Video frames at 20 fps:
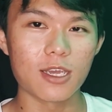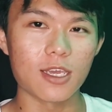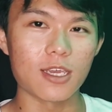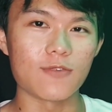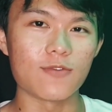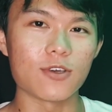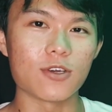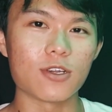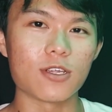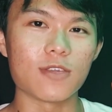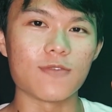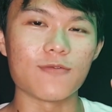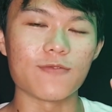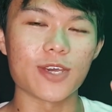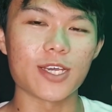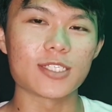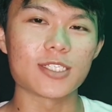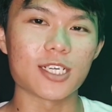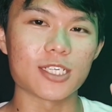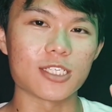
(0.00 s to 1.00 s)
If you're going to
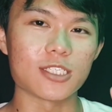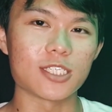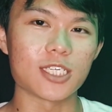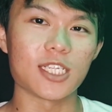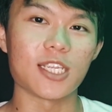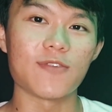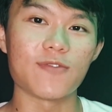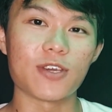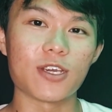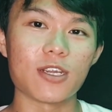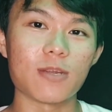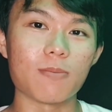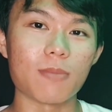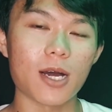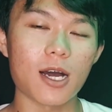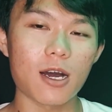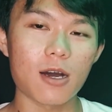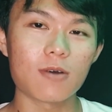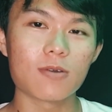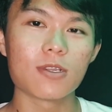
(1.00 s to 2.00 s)
invest such a significant
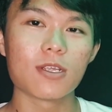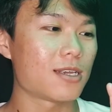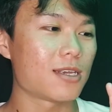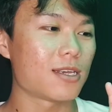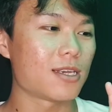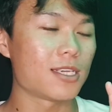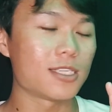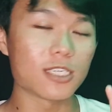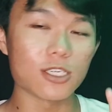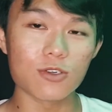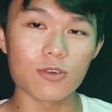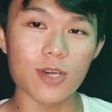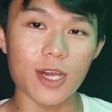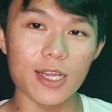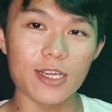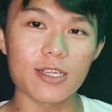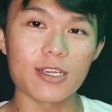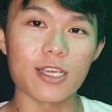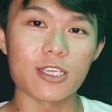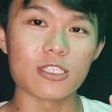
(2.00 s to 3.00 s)
amount, it's a good
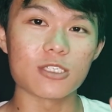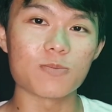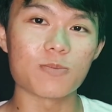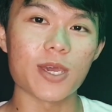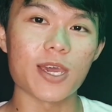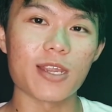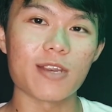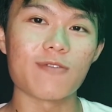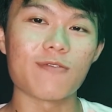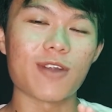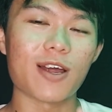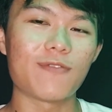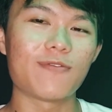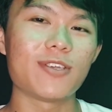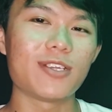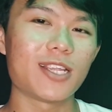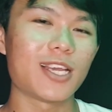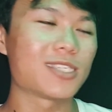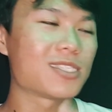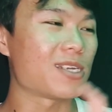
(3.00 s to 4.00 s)
idea that you spend
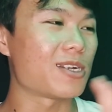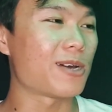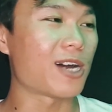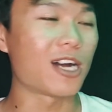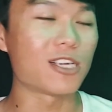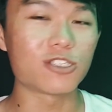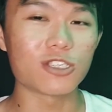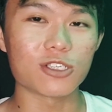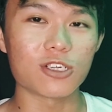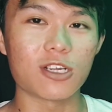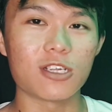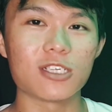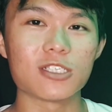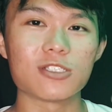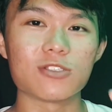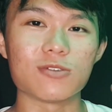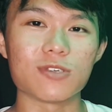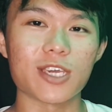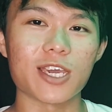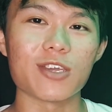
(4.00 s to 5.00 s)
roughly less than
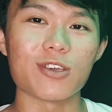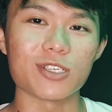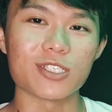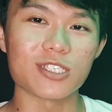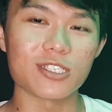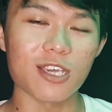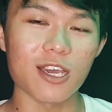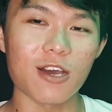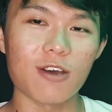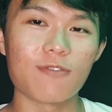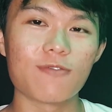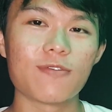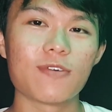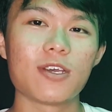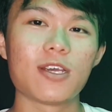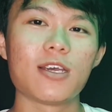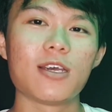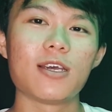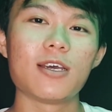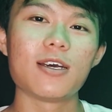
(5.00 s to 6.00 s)
$100 to get yourself
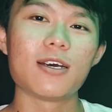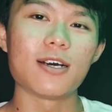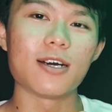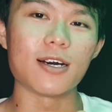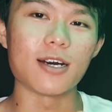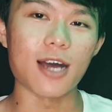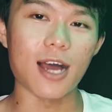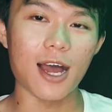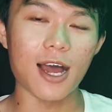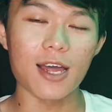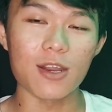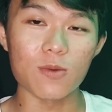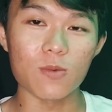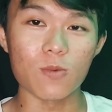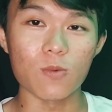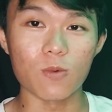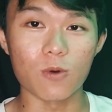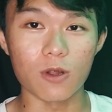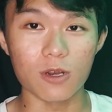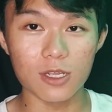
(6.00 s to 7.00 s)
a hard
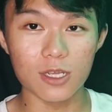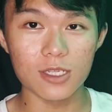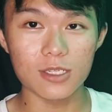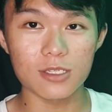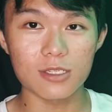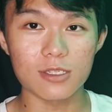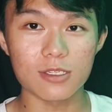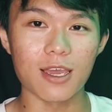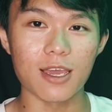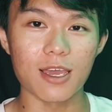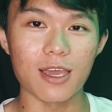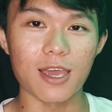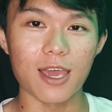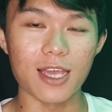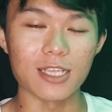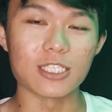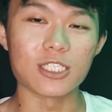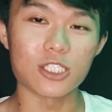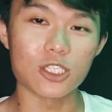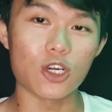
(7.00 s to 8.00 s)
wallet
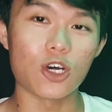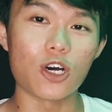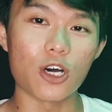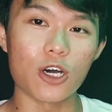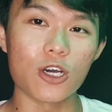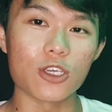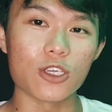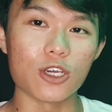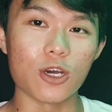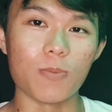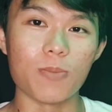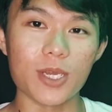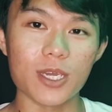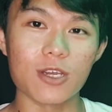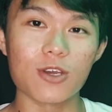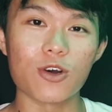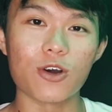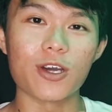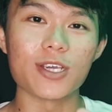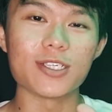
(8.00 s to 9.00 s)
and store your
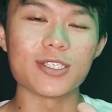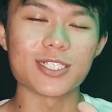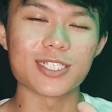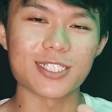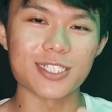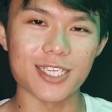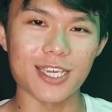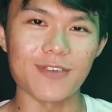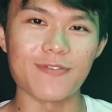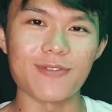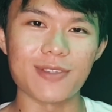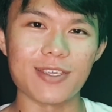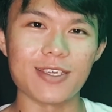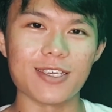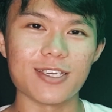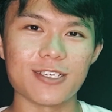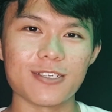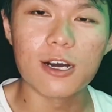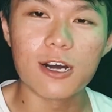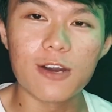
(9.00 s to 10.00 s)
Bitcoin
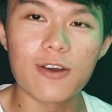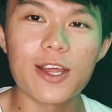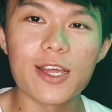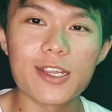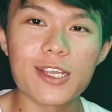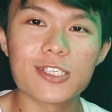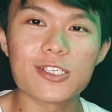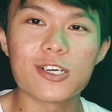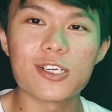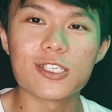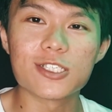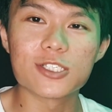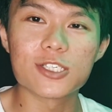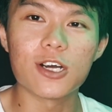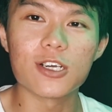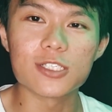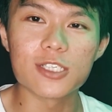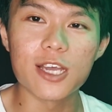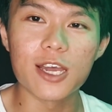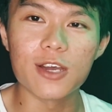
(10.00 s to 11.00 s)
safely. Alright, that's all the
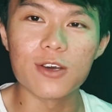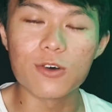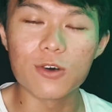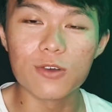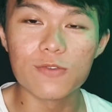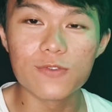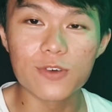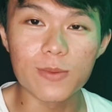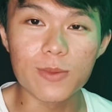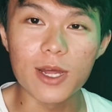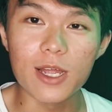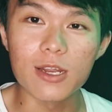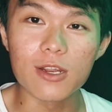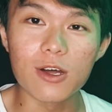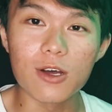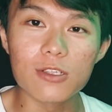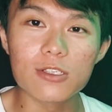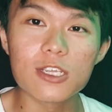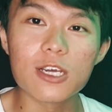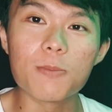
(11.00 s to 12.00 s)
stocks that I own for my
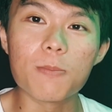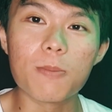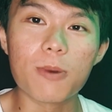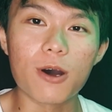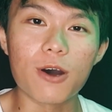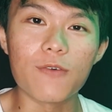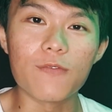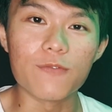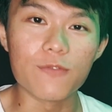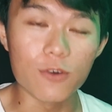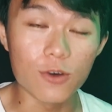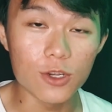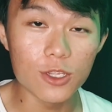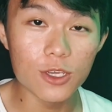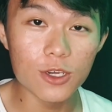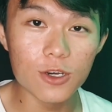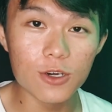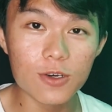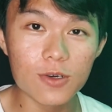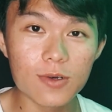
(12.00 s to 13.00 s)
long-term
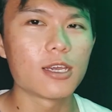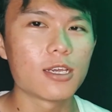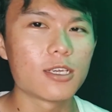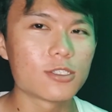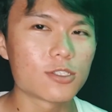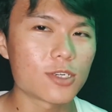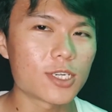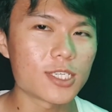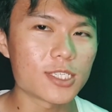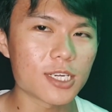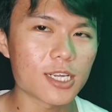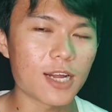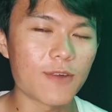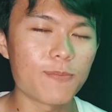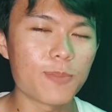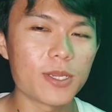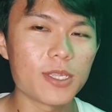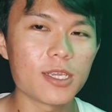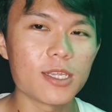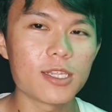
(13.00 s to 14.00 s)
portfolio. So there's a
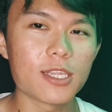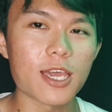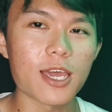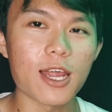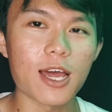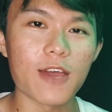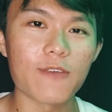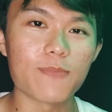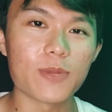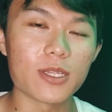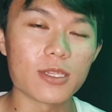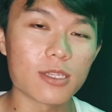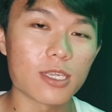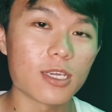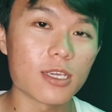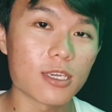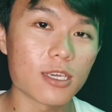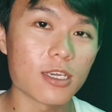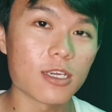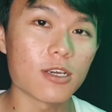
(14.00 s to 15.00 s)
company that I've been
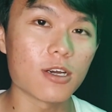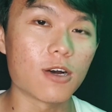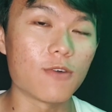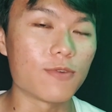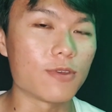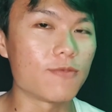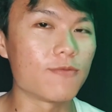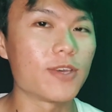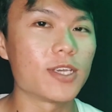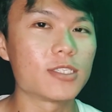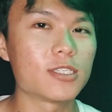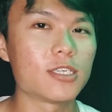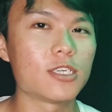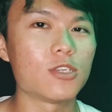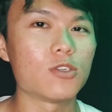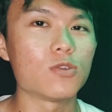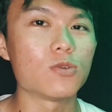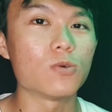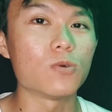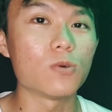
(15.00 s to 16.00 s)
thinking of investing
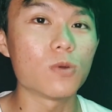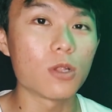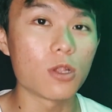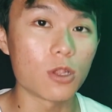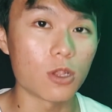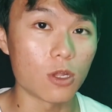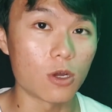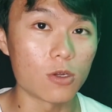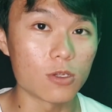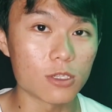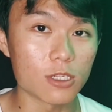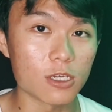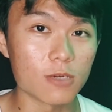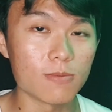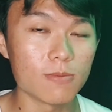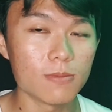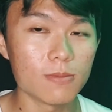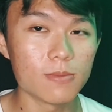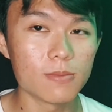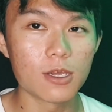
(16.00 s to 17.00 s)
into
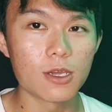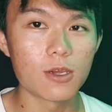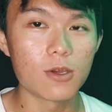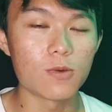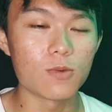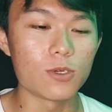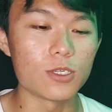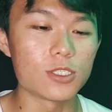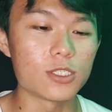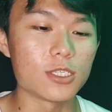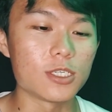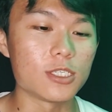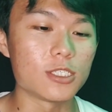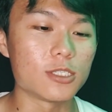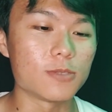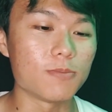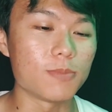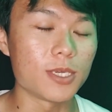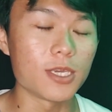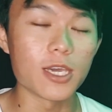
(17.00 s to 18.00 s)
long-term, which
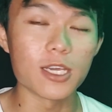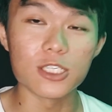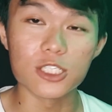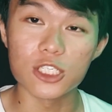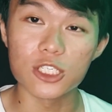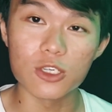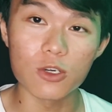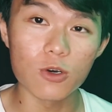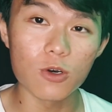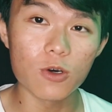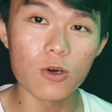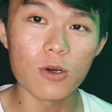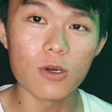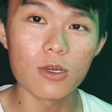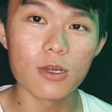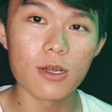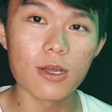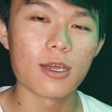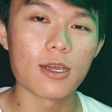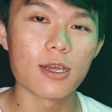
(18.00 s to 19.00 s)
is BNGO.
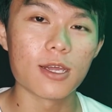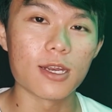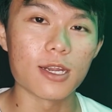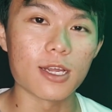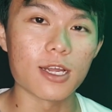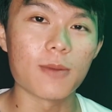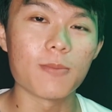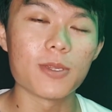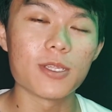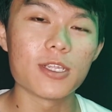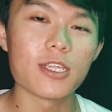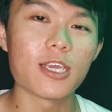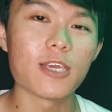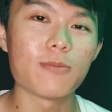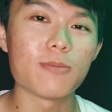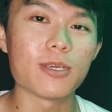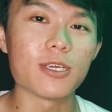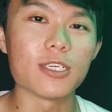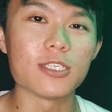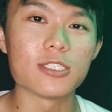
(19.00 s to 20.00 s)
The company
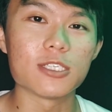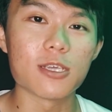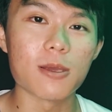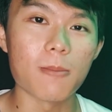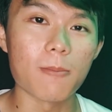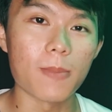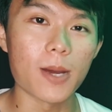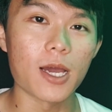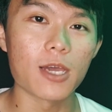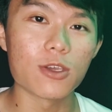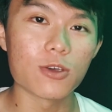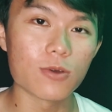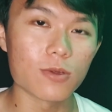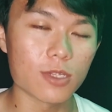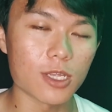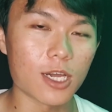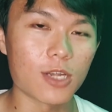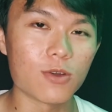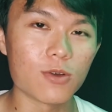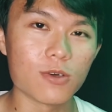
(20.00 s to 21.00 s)
name is
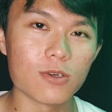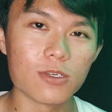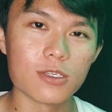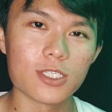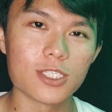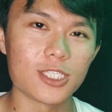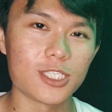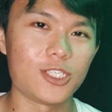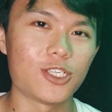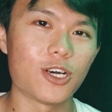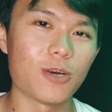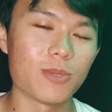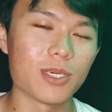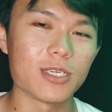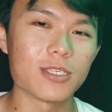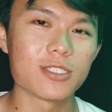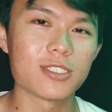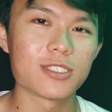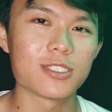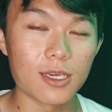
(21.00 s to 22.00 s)

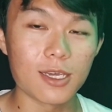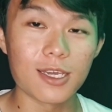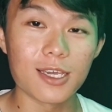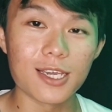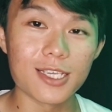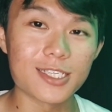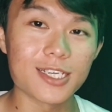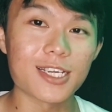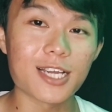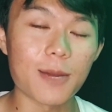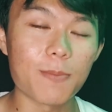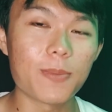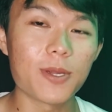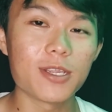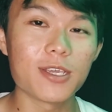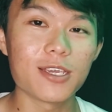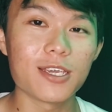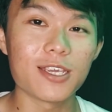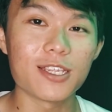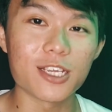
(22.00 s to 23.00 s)
Bio-Nano-Genomics. It's a
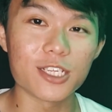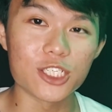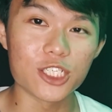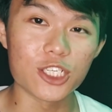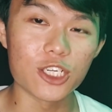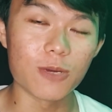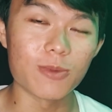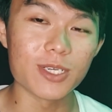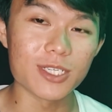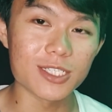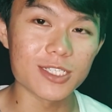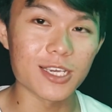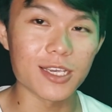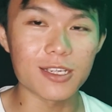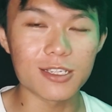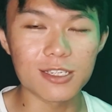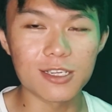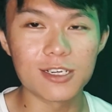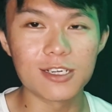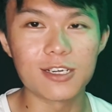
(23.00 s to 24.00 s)
company in the genomics
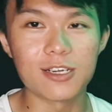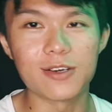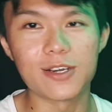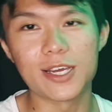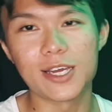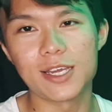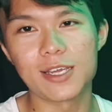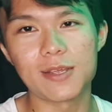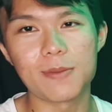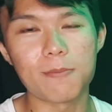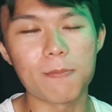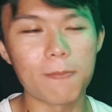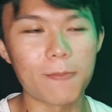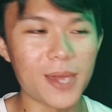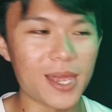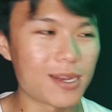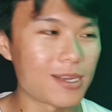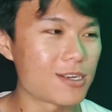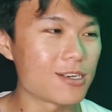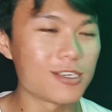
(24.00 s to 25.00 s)
sector, alright,
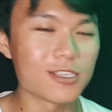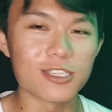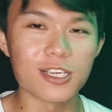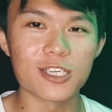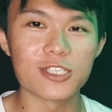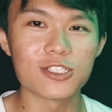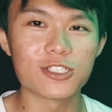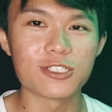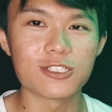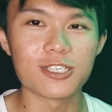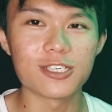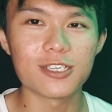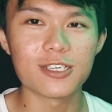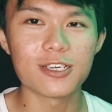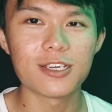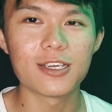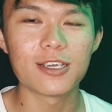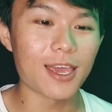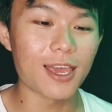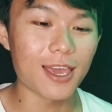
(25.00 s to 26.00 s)
medical industry,
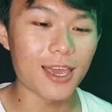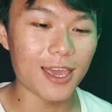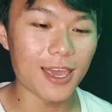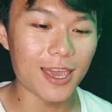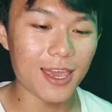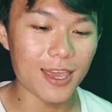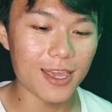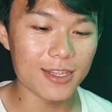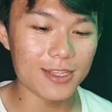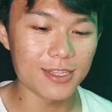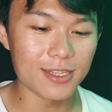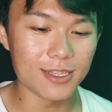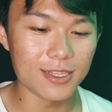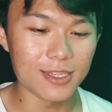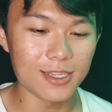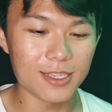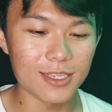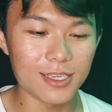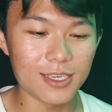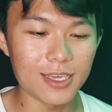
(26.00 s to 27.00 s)
and
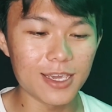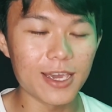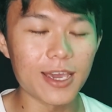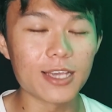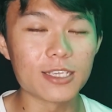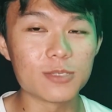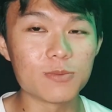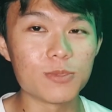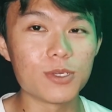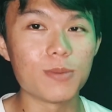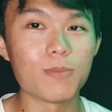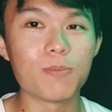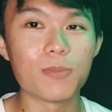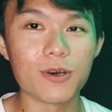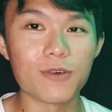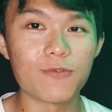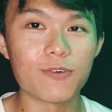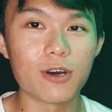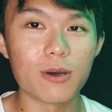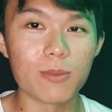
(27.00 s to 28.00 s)
it has been
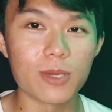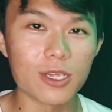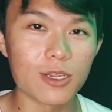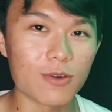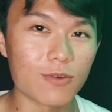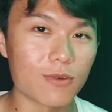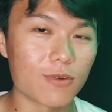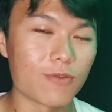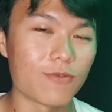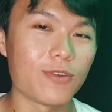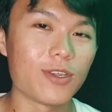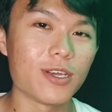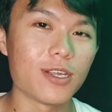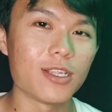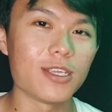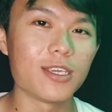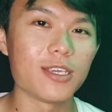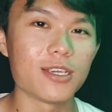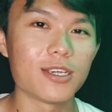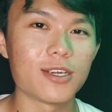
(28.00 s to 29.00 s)
performing
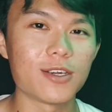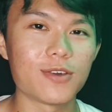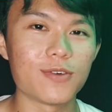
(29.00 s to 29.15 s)
really